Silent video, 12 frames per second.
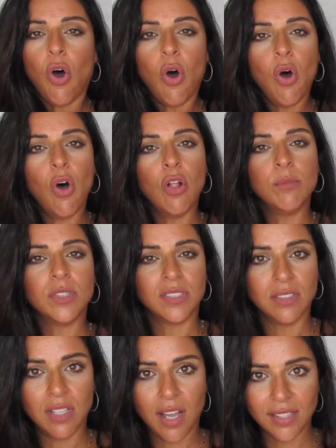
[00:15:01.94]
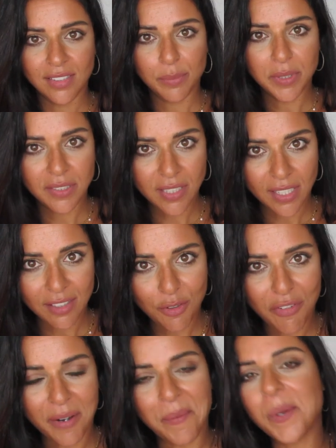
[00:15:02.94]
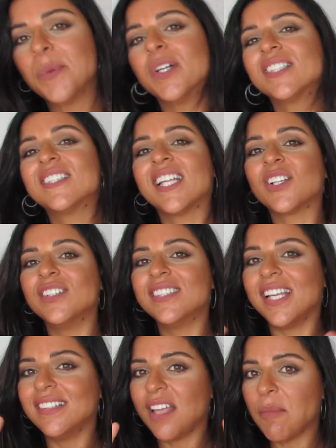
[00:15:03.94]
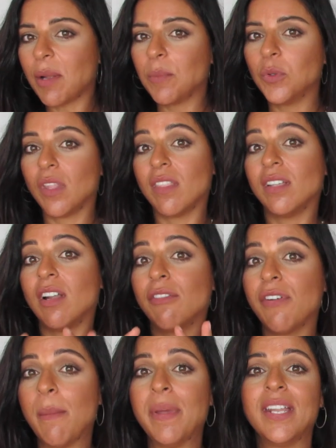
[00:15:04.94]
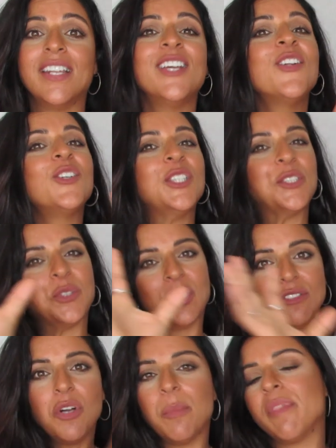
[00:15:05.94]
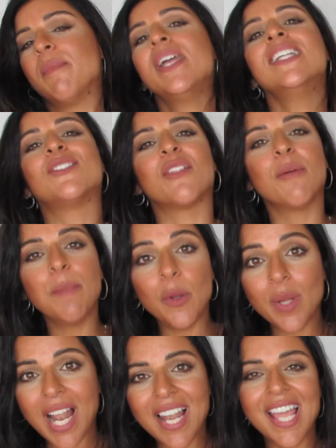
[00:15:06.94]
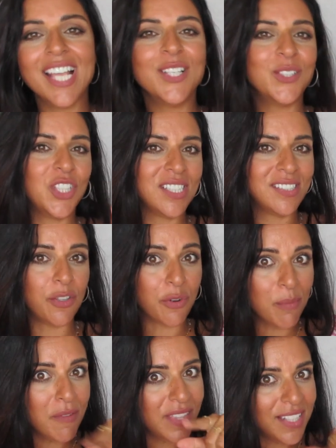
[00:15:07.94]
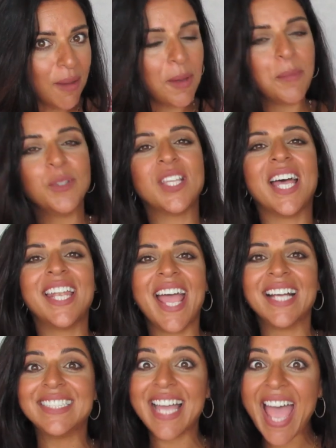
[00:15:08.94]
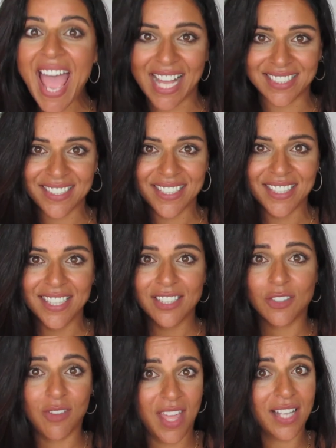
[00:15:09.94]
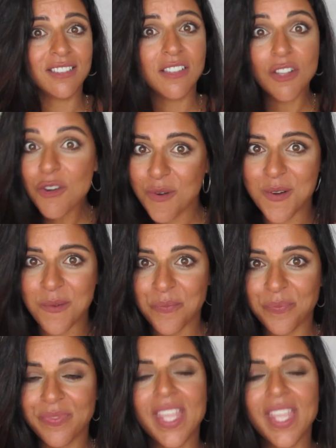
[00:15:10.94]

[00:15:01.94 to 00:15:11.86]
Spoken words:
Almost 90% of Arabic words that contain ta marbuta that are feminine, in order to transform them into the plural, you just remove the ta marbuta and add at. So that's the rule.